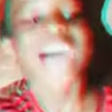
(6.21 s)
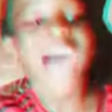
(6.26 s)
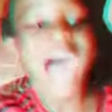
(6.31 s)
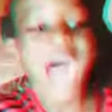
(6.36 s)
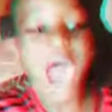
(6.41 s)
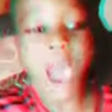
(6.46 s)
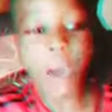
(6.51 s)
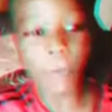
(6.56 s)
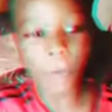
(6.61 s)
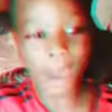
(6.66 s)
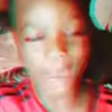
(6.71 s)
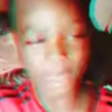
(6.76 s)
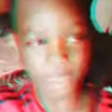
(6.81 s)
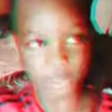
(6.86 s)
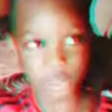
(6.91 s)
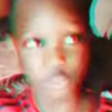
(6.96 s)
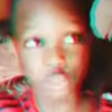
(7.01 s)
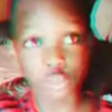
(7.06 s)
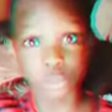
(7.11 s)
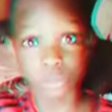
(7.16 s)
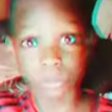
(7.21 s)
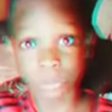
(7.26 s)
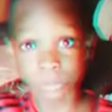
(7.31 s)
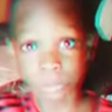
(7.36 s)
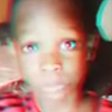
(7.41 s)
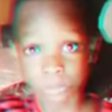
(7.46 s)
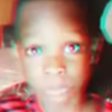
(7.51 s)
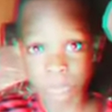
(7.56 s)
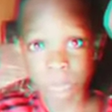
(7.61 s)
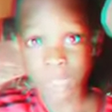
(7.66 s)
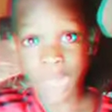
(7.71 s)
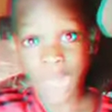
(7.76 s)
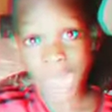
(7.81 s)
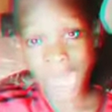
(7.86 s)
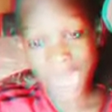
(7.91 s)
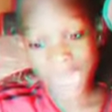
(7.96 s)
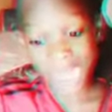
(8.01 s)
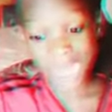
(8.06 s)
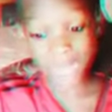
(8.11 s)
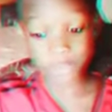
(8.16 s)
How are you?
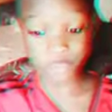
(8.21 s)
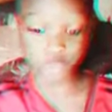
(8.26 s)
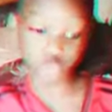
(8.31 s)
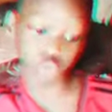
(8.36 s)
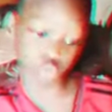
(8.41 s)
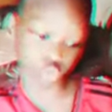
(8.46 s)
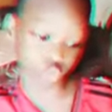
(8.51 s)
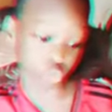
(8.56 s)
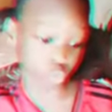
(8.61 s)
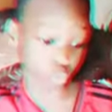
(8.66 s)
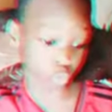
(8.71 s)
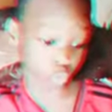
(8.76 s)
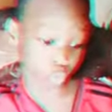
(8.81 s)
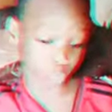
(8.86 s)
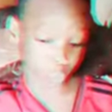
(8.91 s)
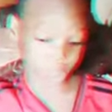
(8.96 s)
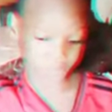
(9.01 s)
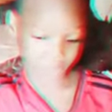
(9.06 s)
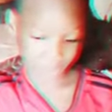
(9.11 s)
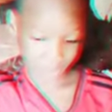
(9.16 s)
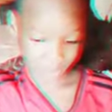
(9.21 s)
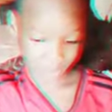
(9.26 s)
How are you doing?